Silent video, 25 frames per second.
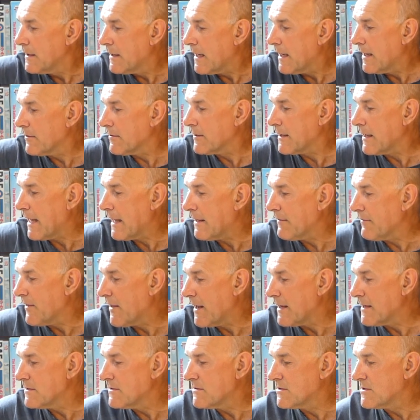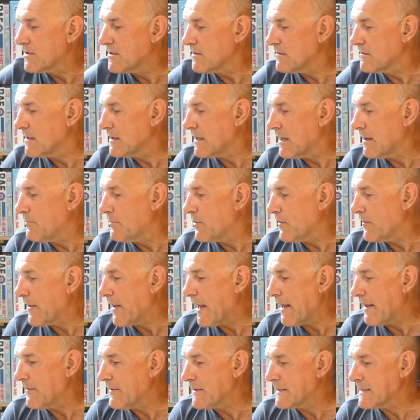Okay, then, you know, put
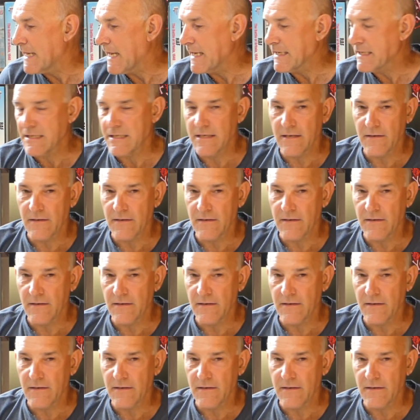that in the text